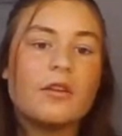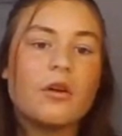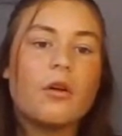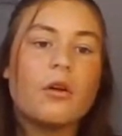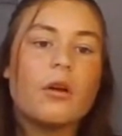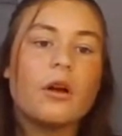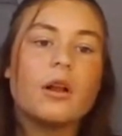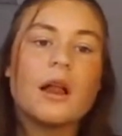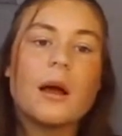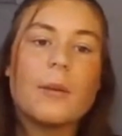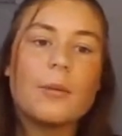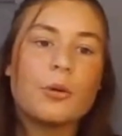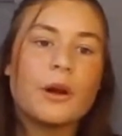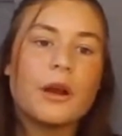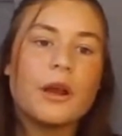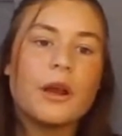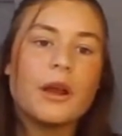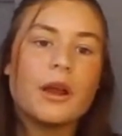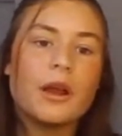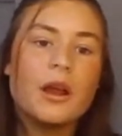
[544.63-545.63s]
called
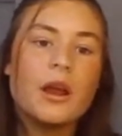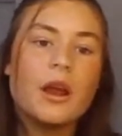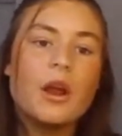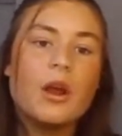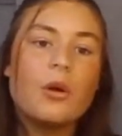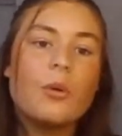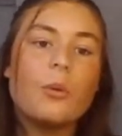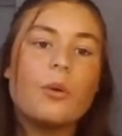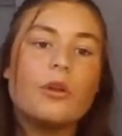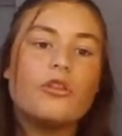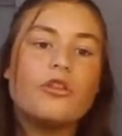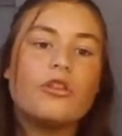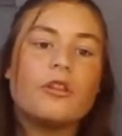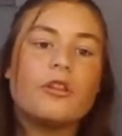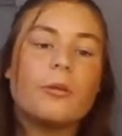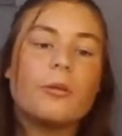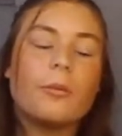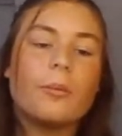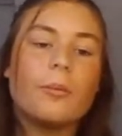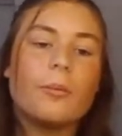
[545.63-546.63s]
Collaborate, which
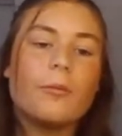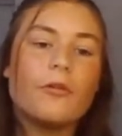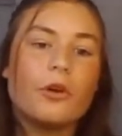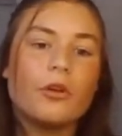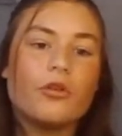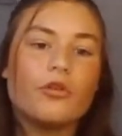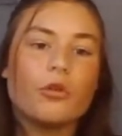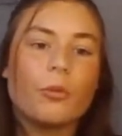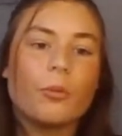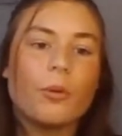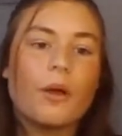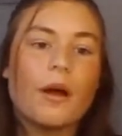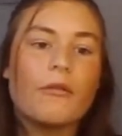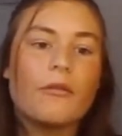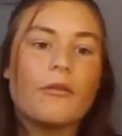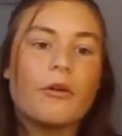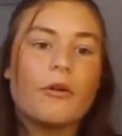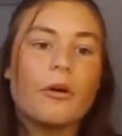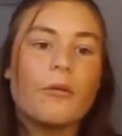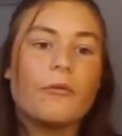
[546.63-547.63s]
is a virtual
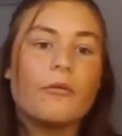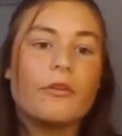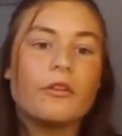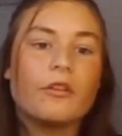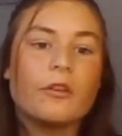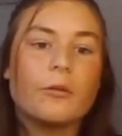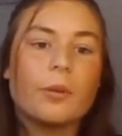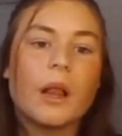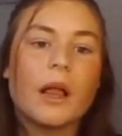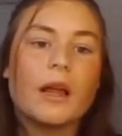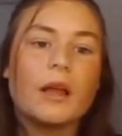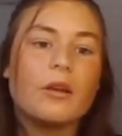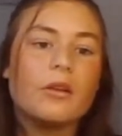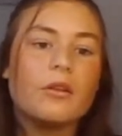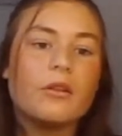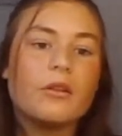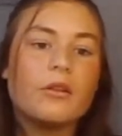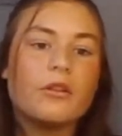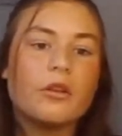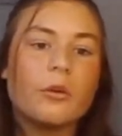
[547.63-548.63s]
platform for
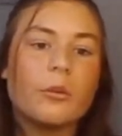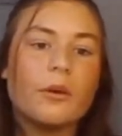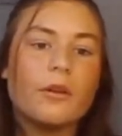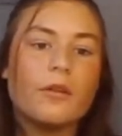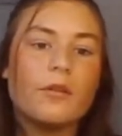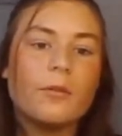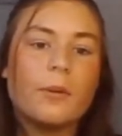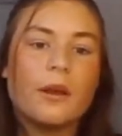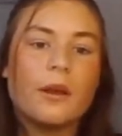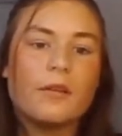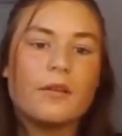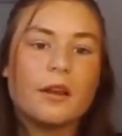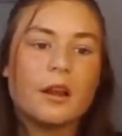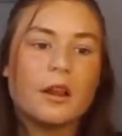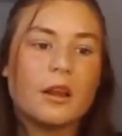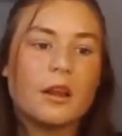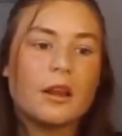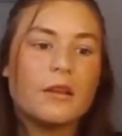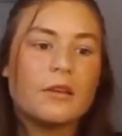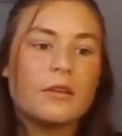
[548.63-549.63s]
suppliers. So it's
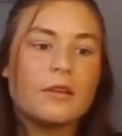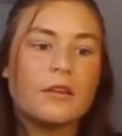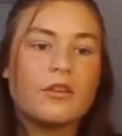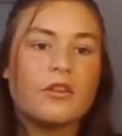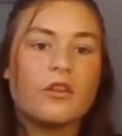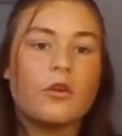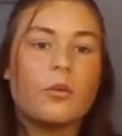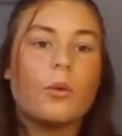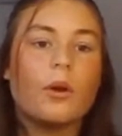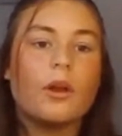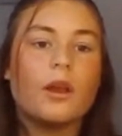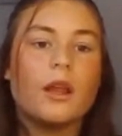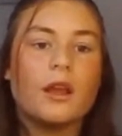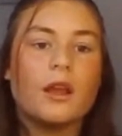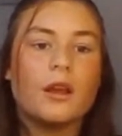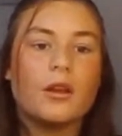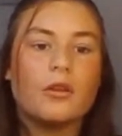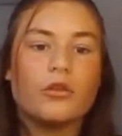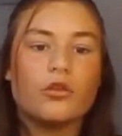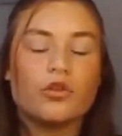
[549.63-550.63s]
basically a system where you
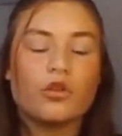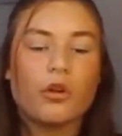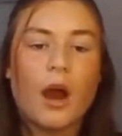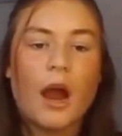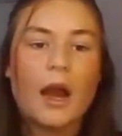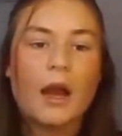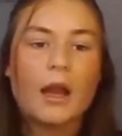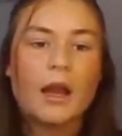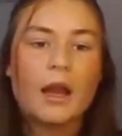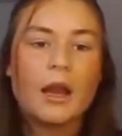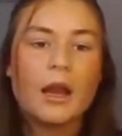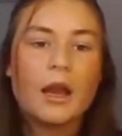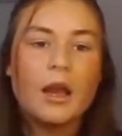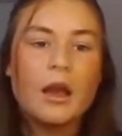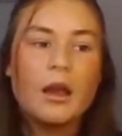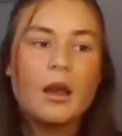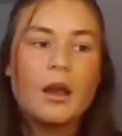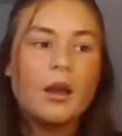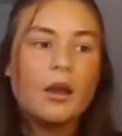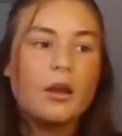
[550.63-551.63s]
can track
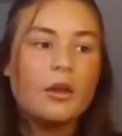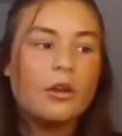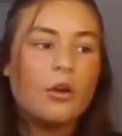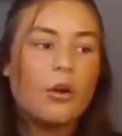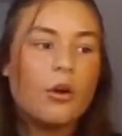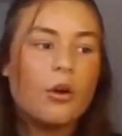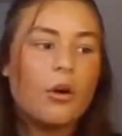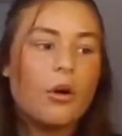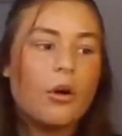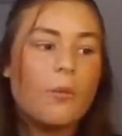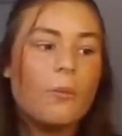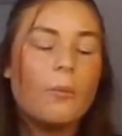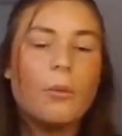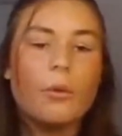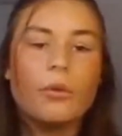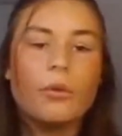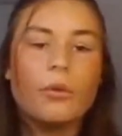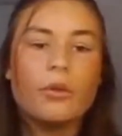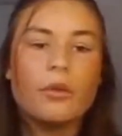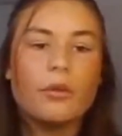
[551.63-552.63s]
your
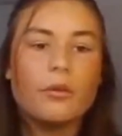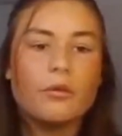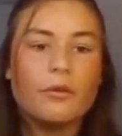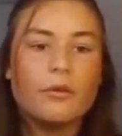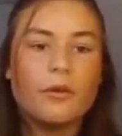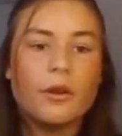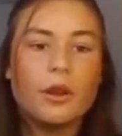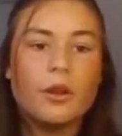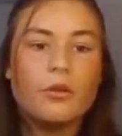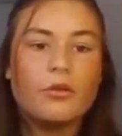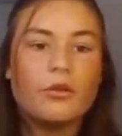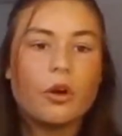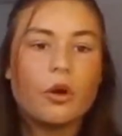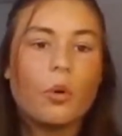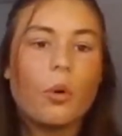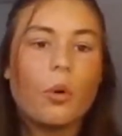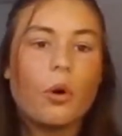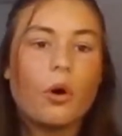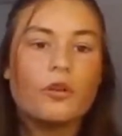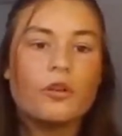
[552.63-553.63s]
monthly reviews or
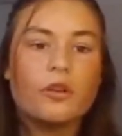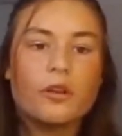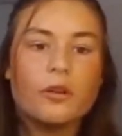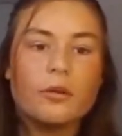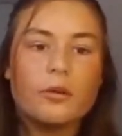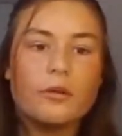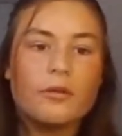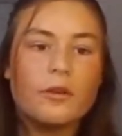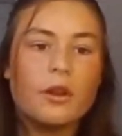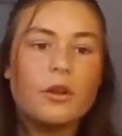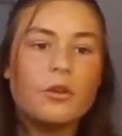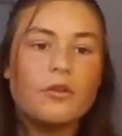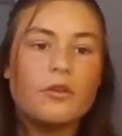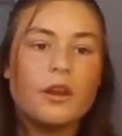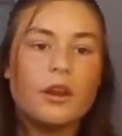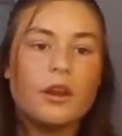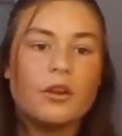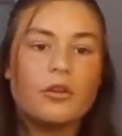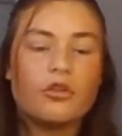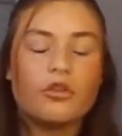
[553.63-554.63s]
quarterly reviews. You can
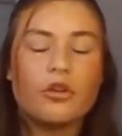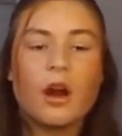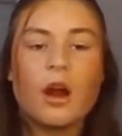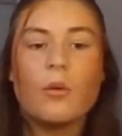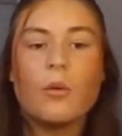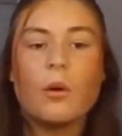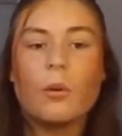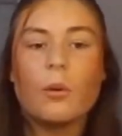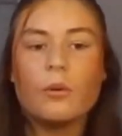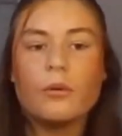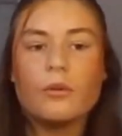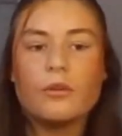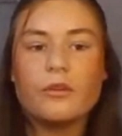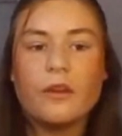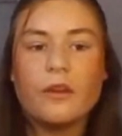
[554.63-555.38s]
track what was said,